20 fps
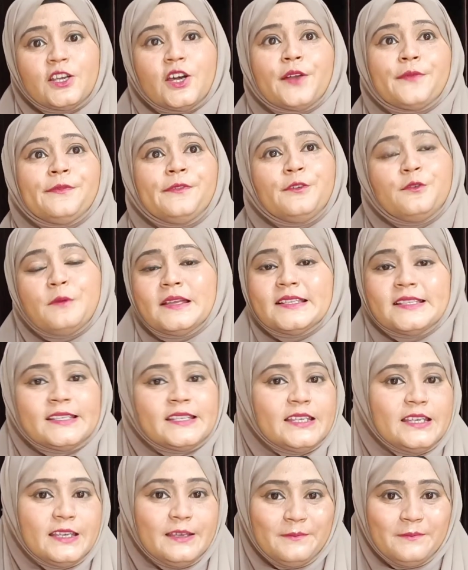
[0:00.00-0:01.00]
your
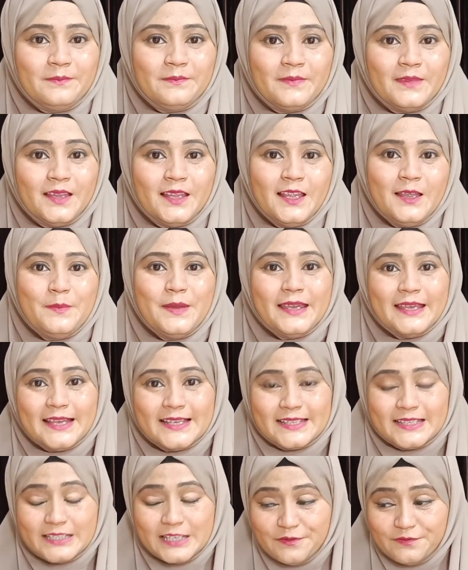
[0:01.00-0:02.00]
fluency.
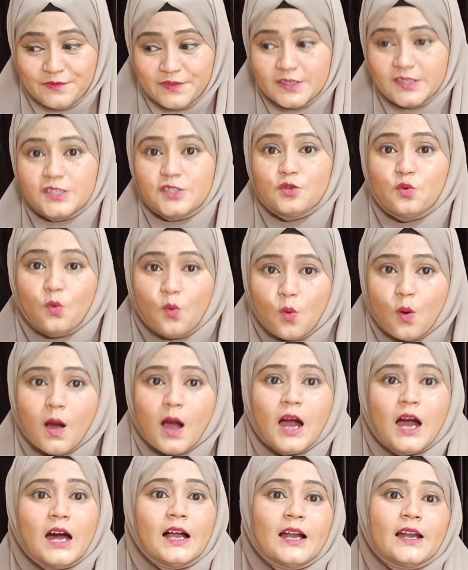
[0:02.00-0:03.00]
Because if you
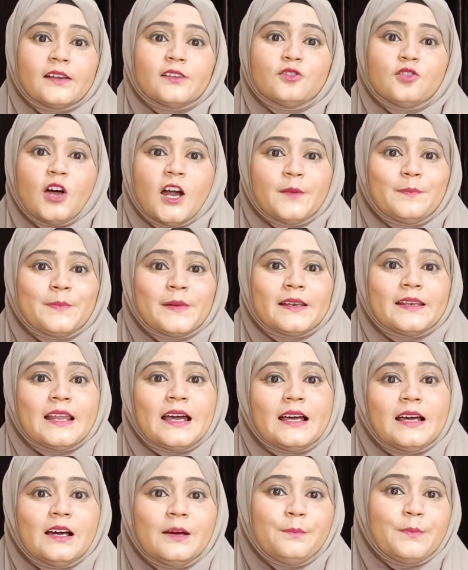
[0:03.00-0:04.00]
are not
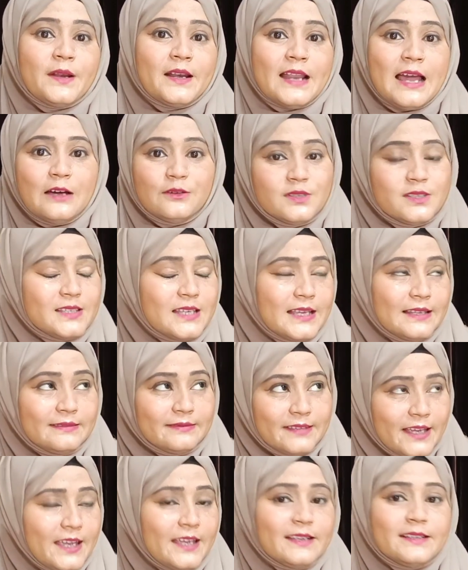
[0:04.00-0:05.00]
pronouncing
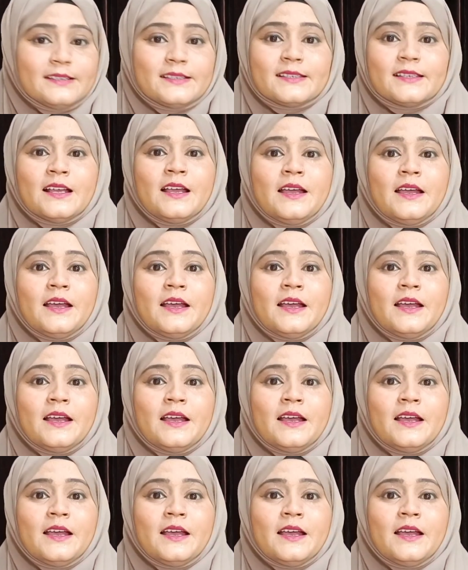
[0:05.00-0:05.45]
things